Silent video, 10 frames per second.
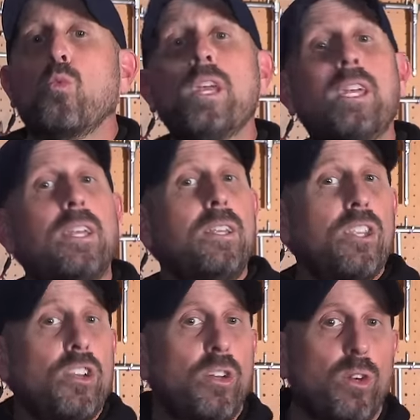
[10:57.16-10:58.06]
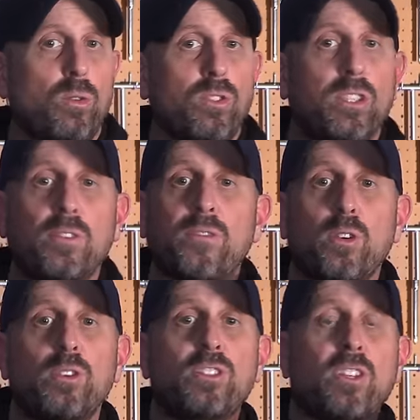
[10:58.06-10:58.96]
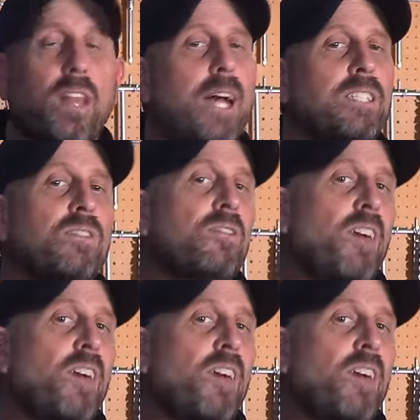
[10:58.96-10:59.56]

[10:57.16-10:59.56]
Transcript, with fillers: We can use the first and last